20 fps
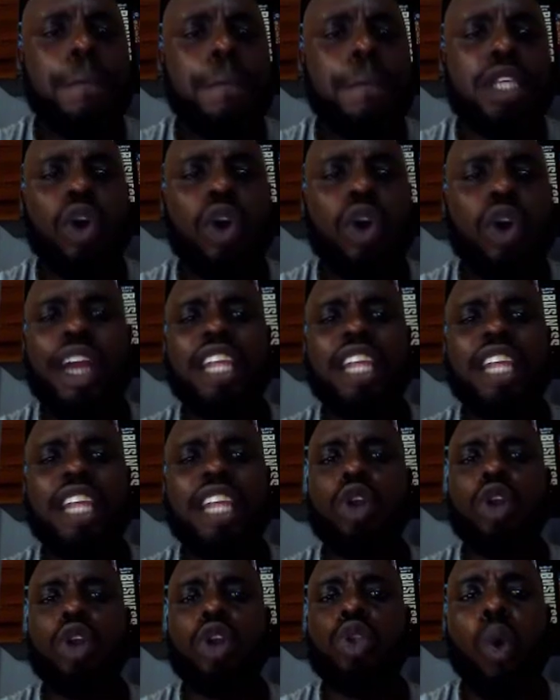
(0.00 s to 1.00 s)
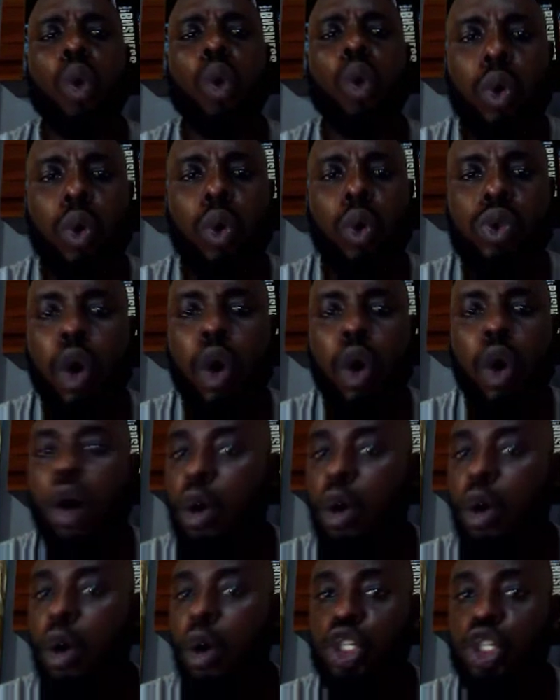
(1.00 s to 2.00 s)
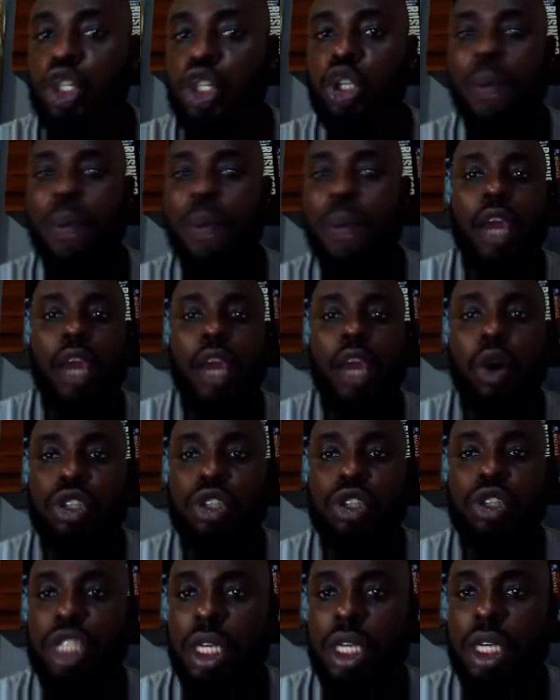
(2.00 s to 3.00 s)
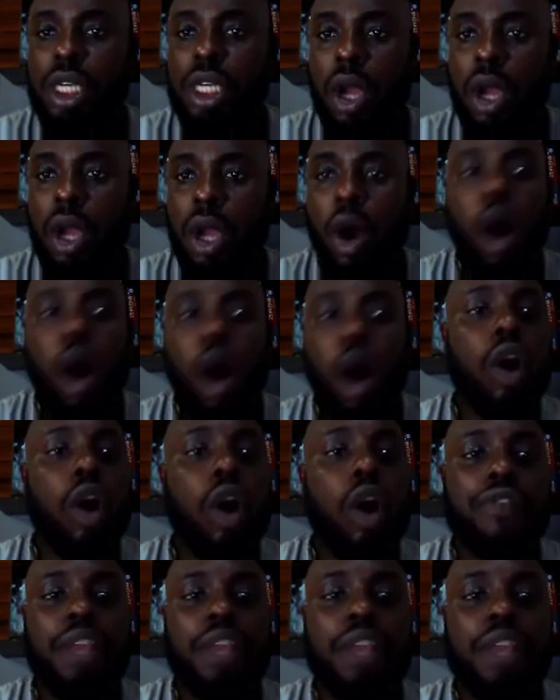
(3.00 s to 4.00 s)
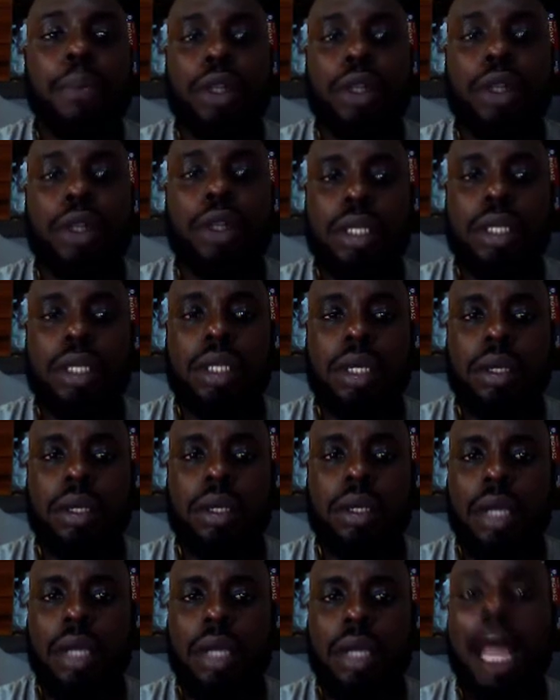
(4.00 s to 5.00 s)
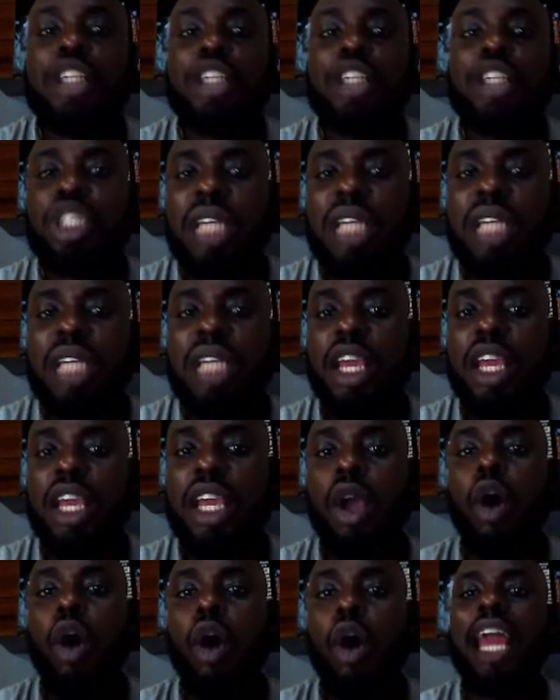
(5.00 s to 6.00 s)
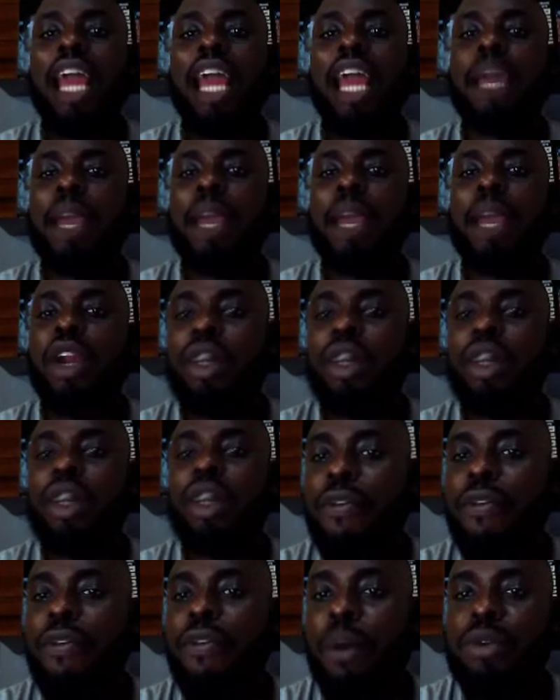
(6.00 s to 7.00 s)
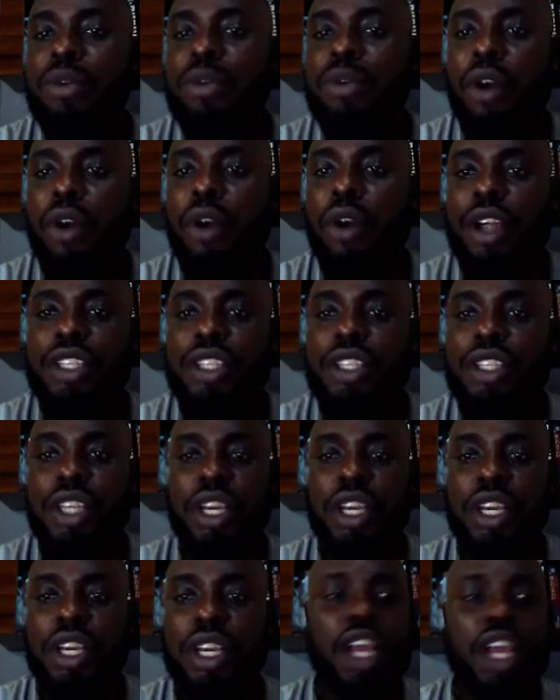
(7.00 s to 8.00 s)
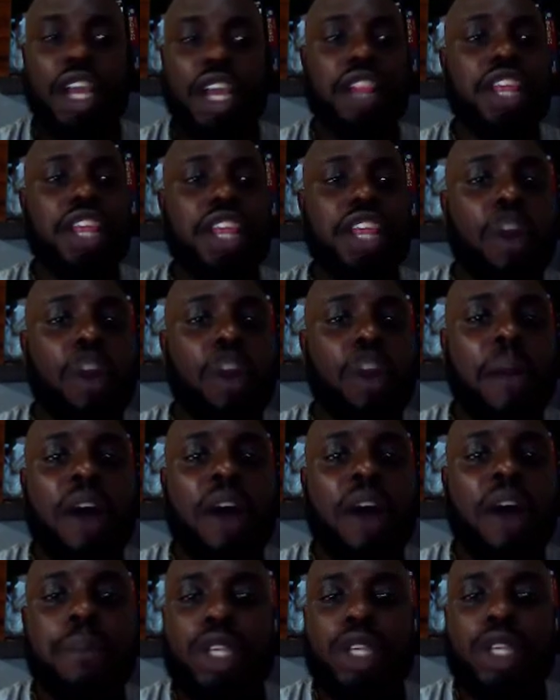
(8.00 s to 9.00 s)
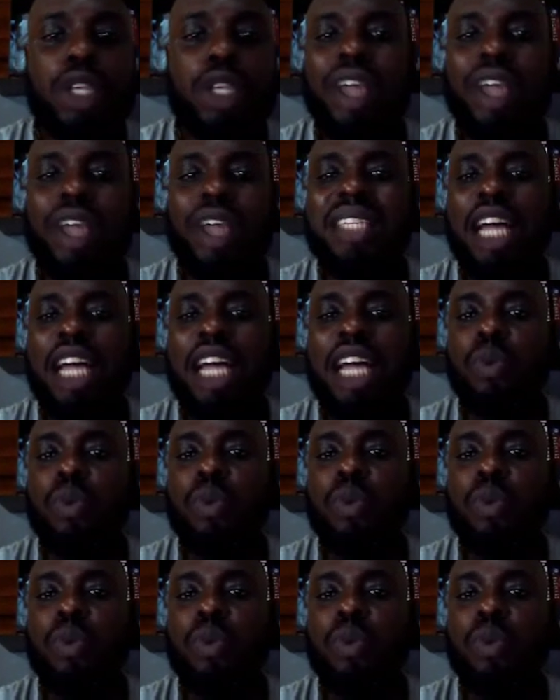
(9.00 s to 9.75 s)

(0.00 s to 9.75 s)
Bitcoin is not owned or controlled by a country or governing body. Additionally, unlike many other forms of currency, the number of Bitcoin that